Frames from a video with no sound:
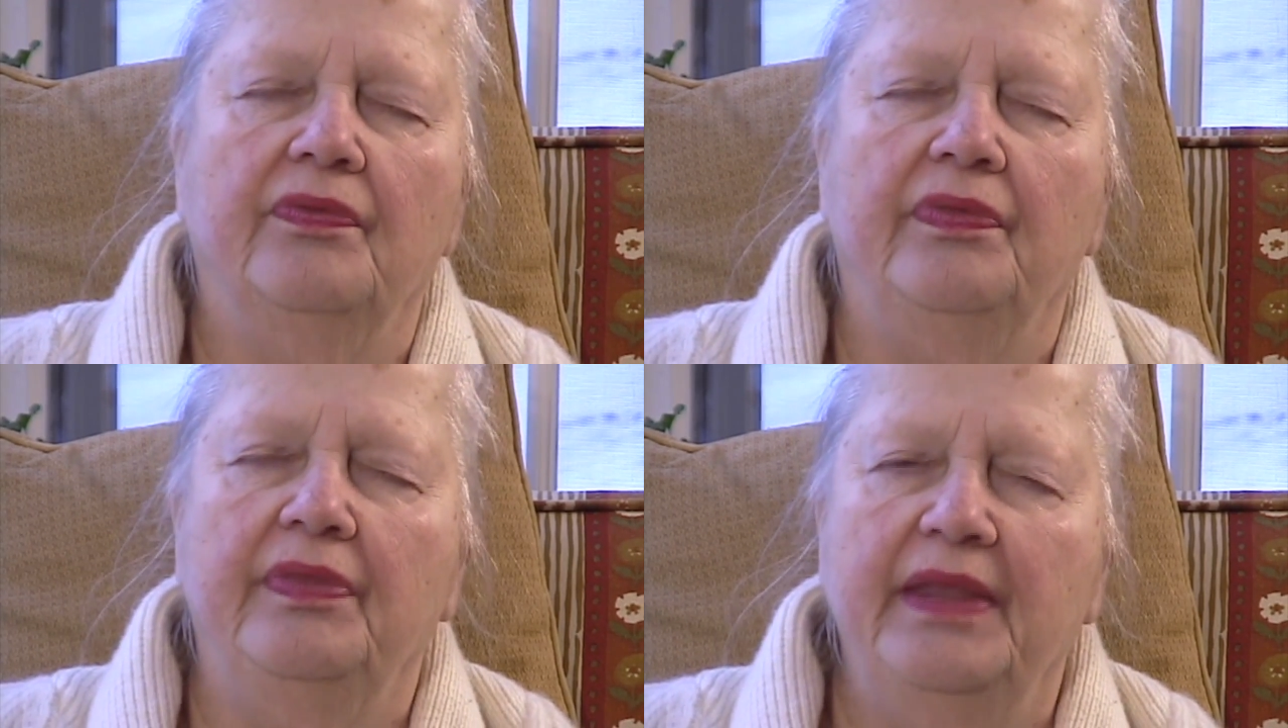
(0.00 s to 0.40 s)

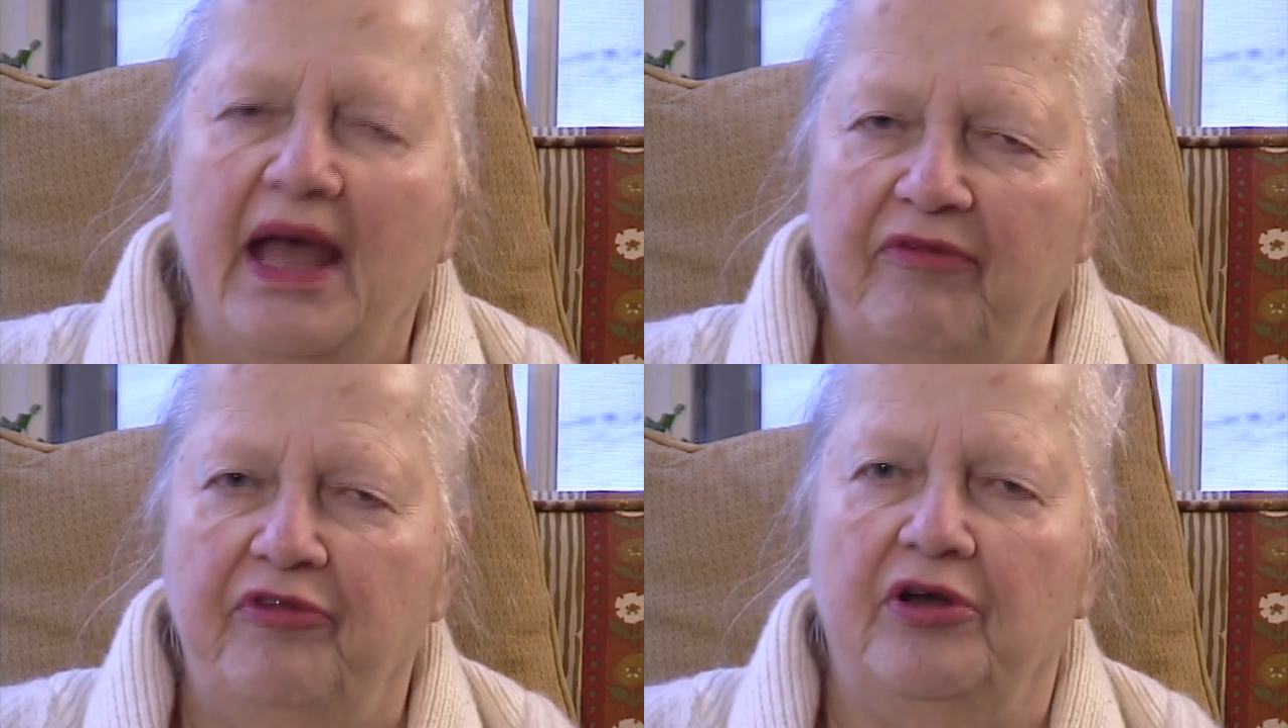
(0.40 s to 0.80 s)

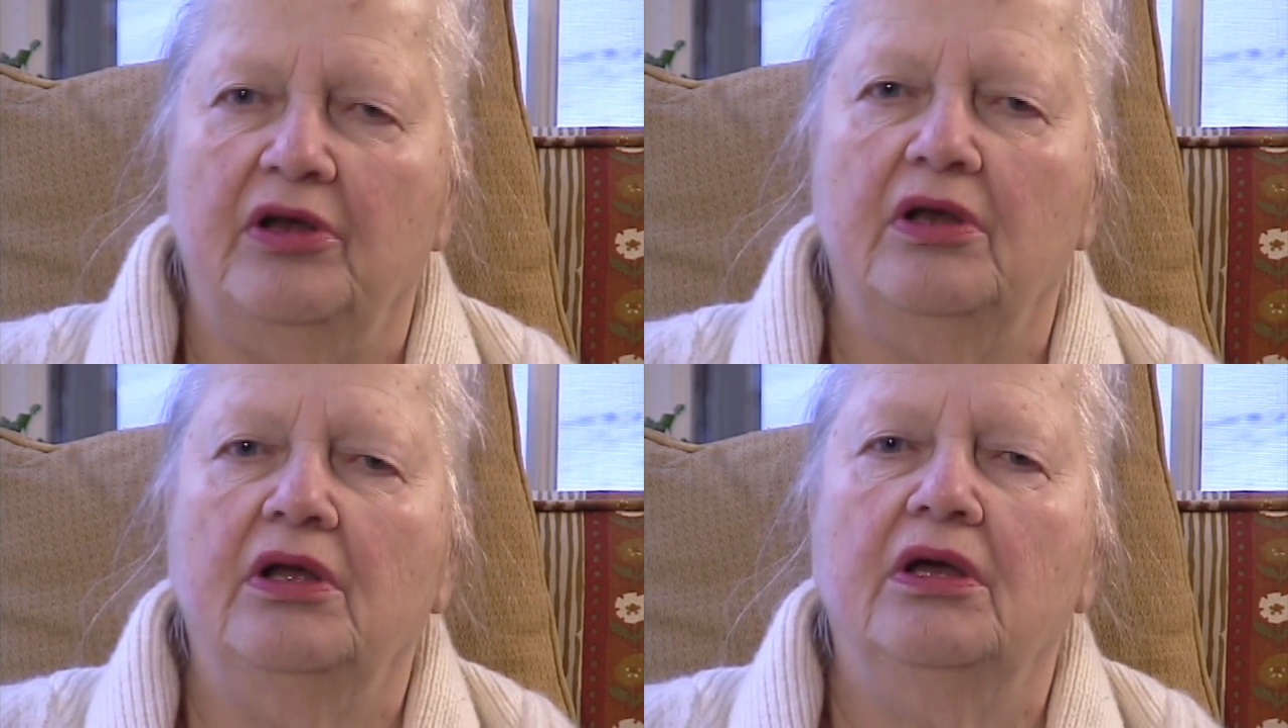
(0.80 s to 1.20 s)

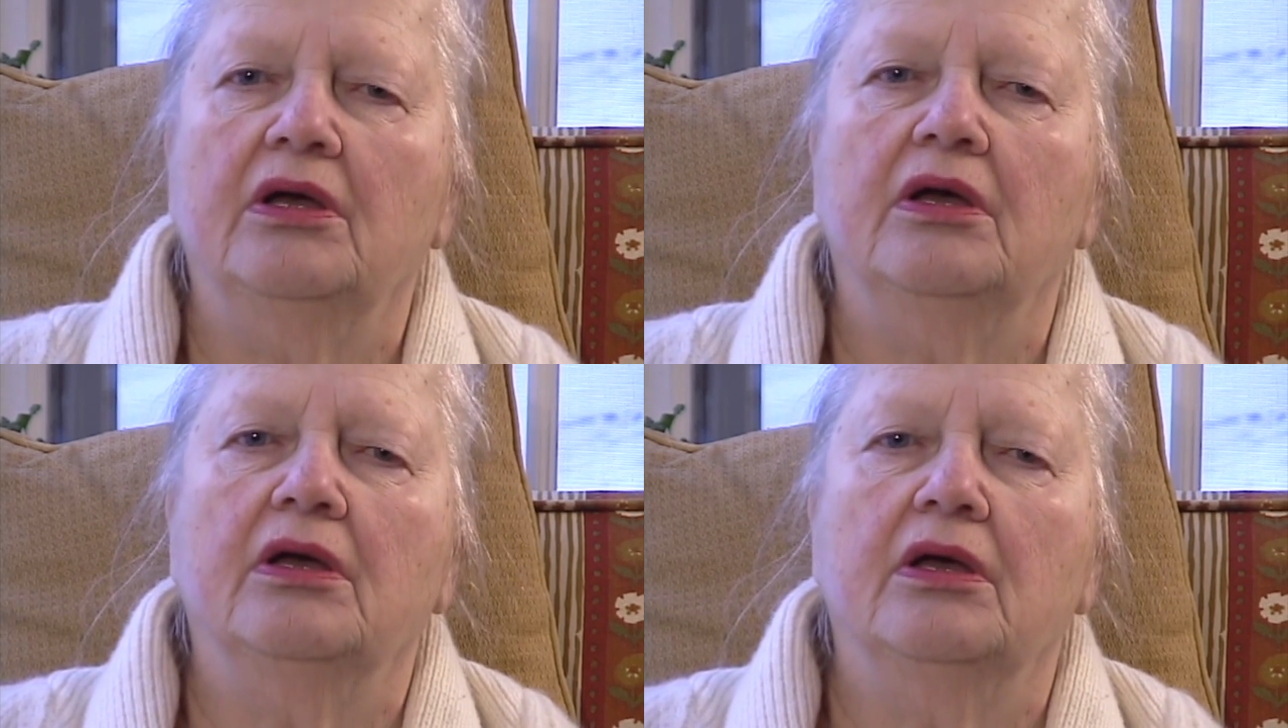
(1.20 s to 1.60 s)
never
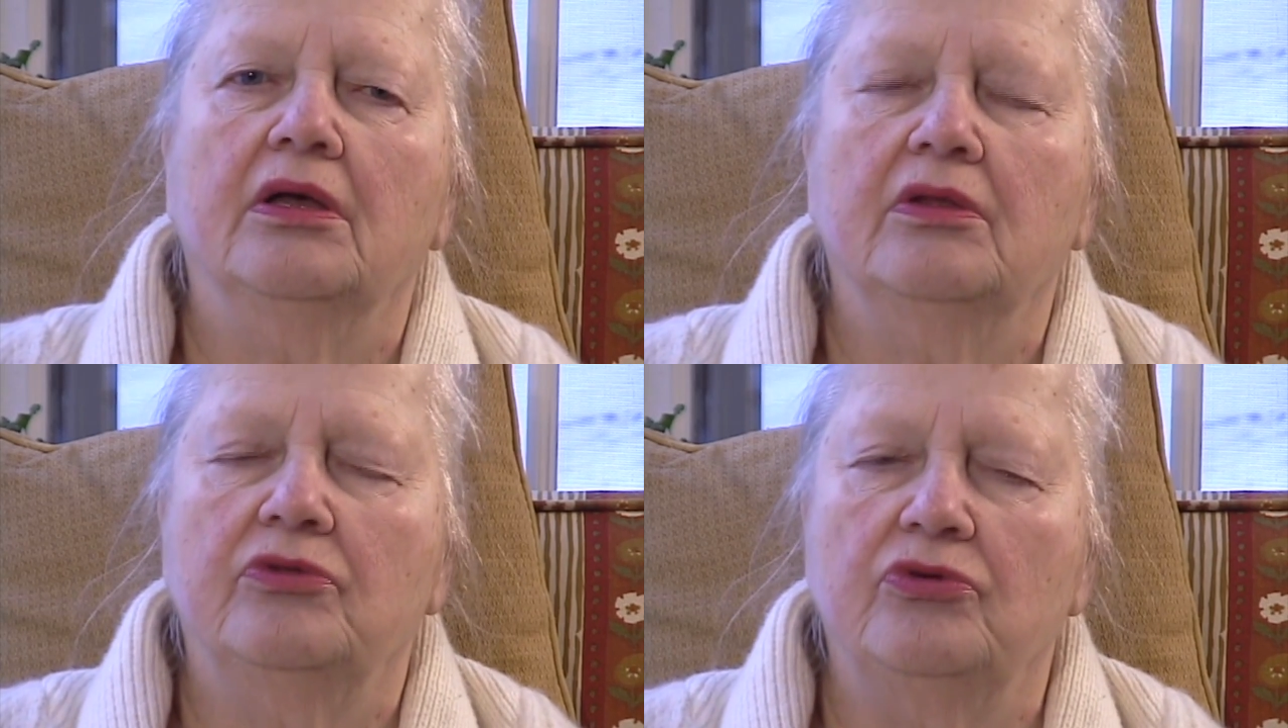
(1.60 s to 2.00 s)

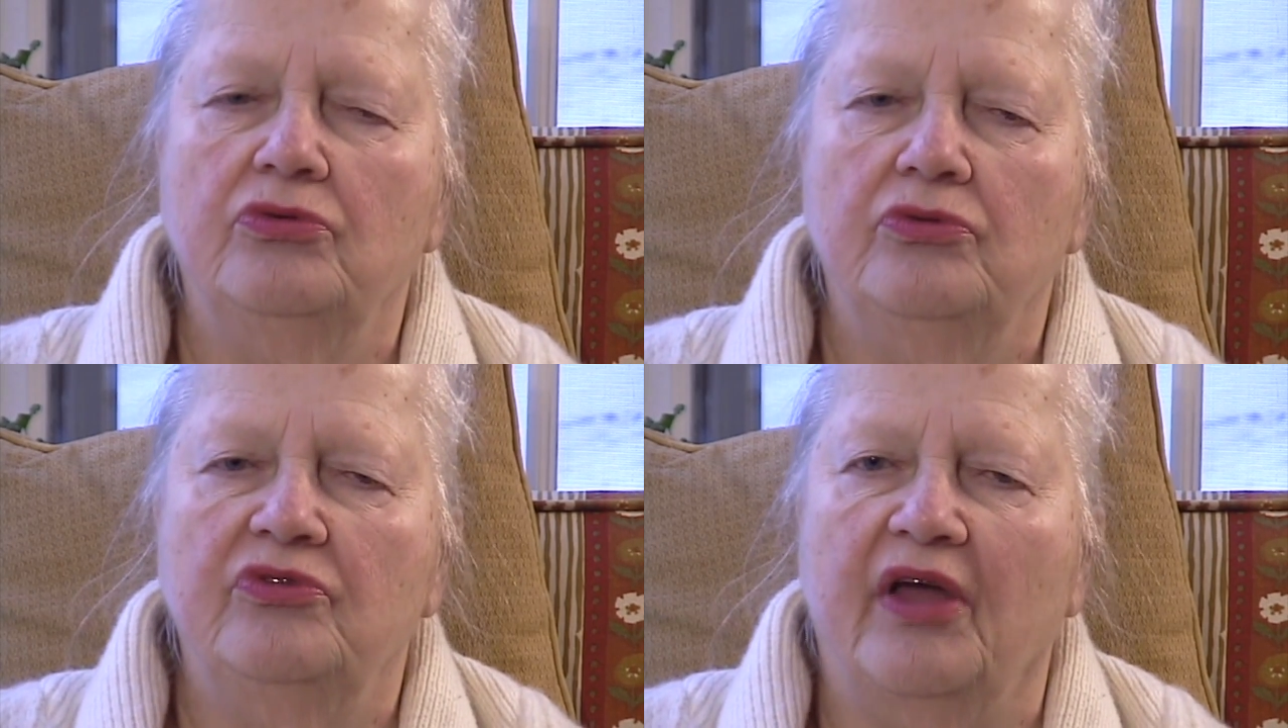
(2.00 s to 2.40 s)

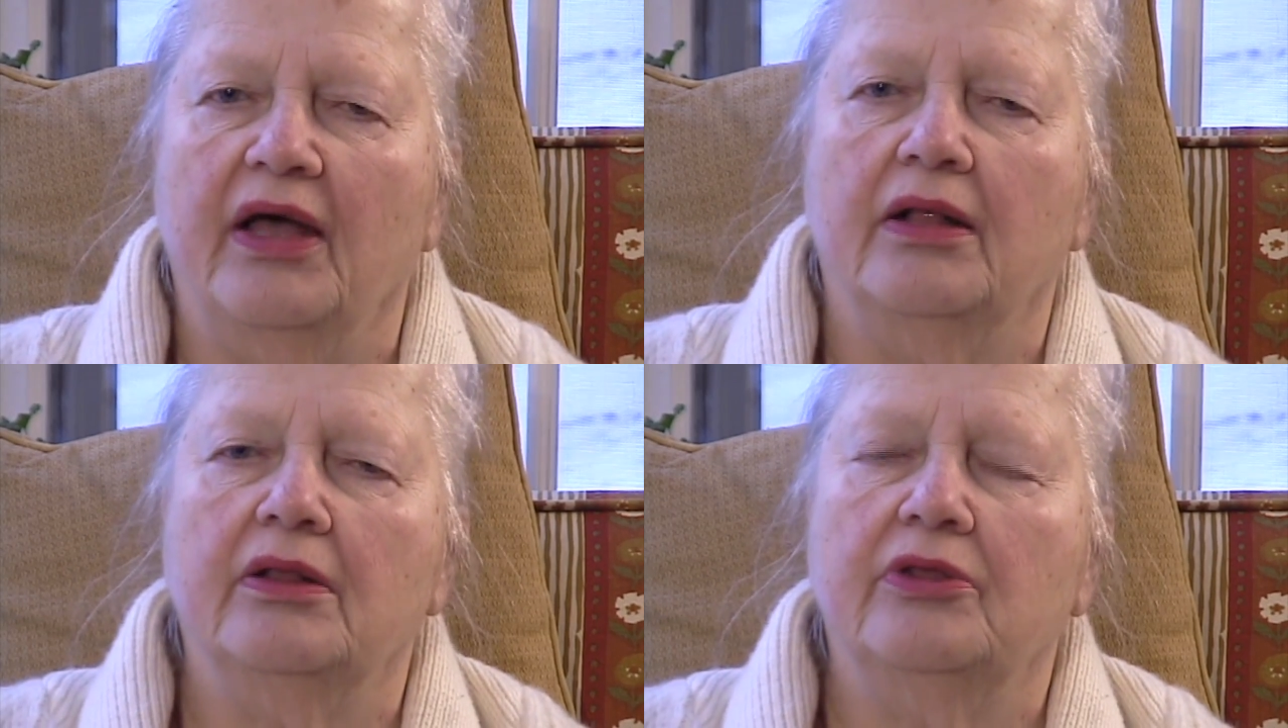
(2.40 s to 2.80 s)
to
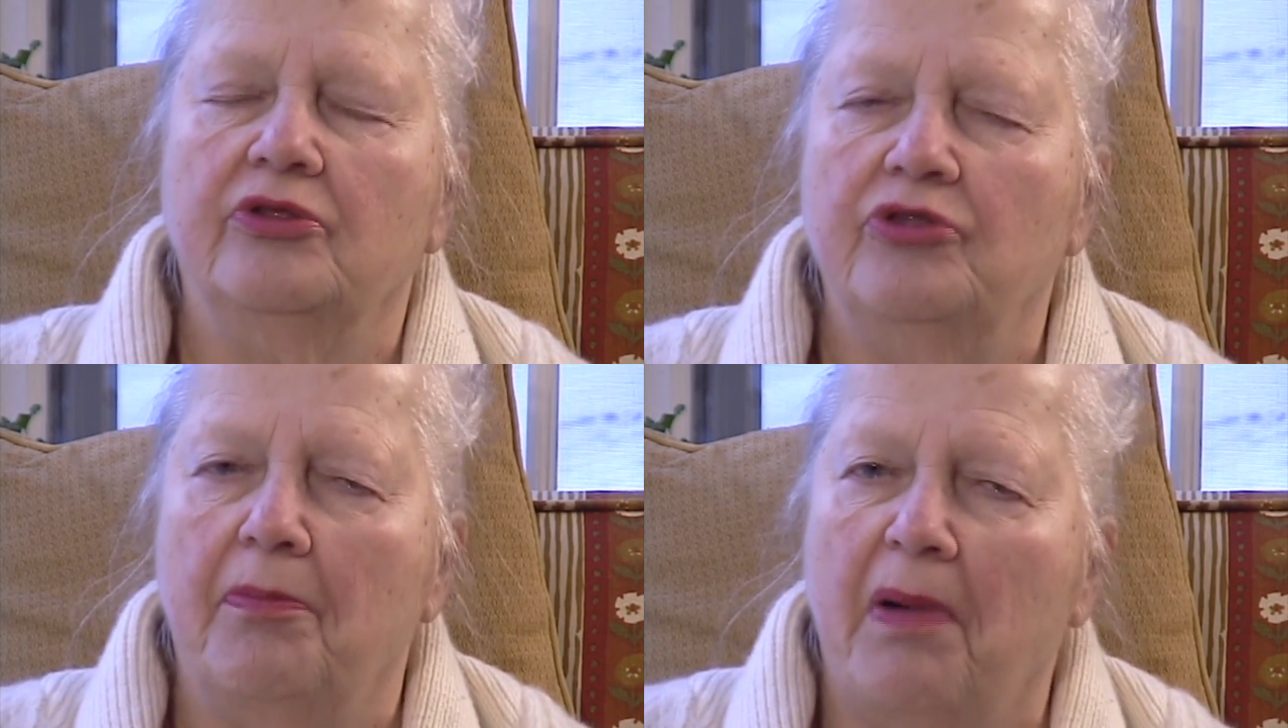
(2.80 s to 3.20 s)
tell
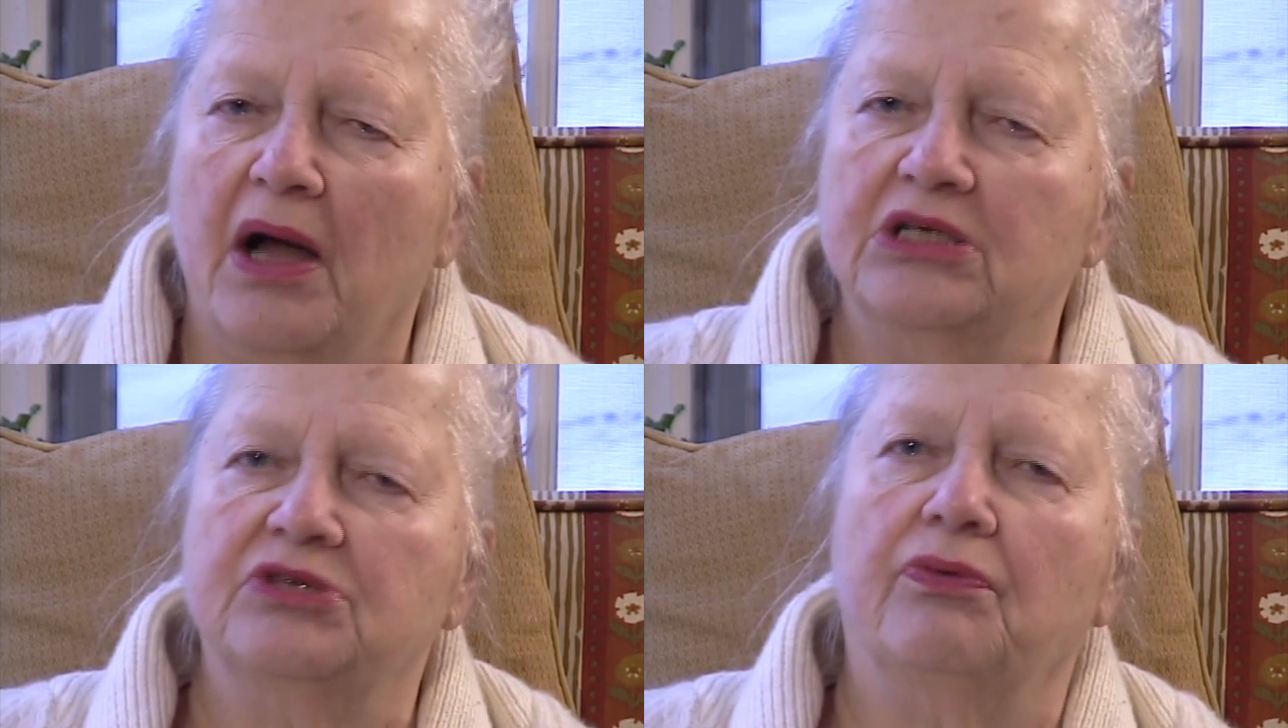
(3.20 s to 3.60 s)
that the
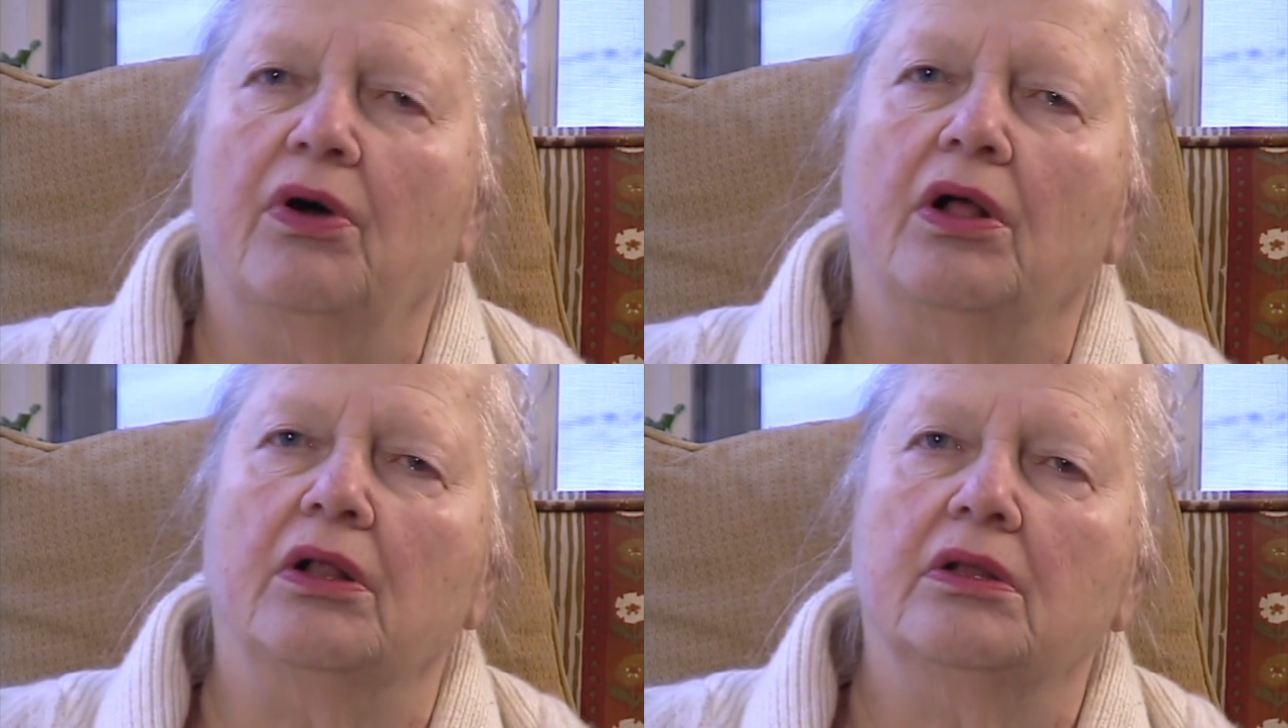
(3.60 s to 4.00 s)
box
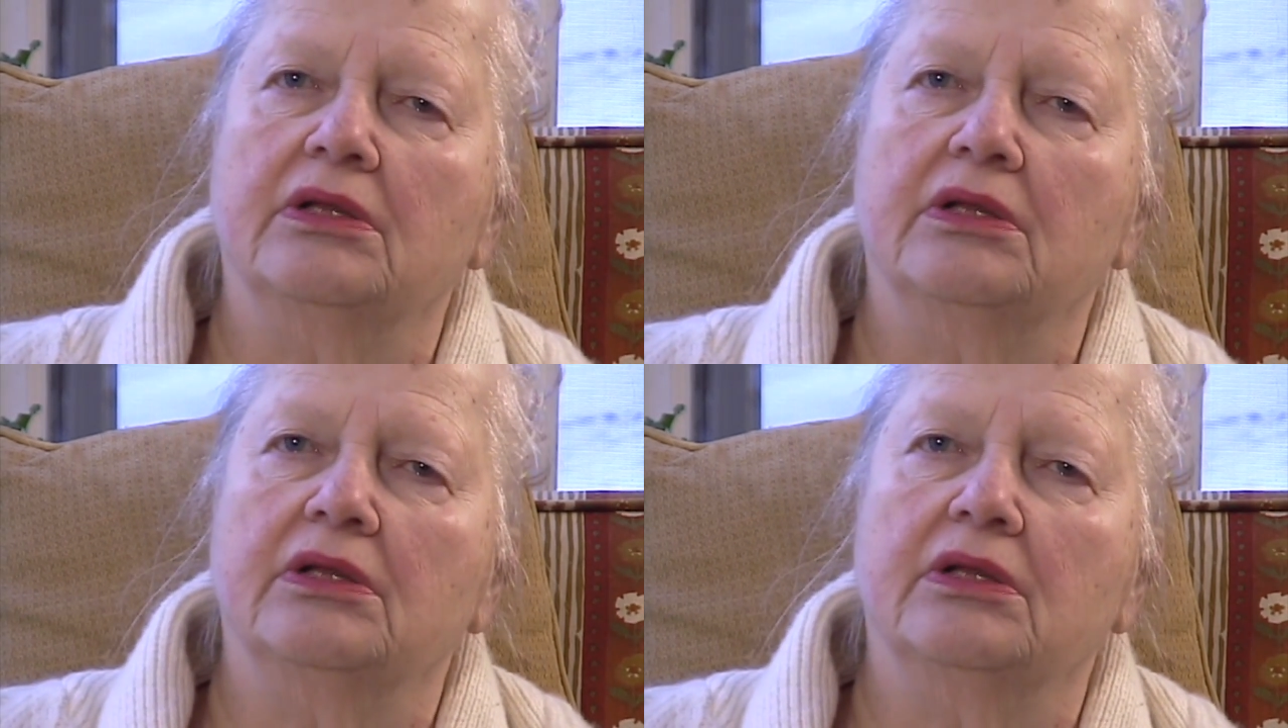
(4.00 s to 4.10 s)
wall,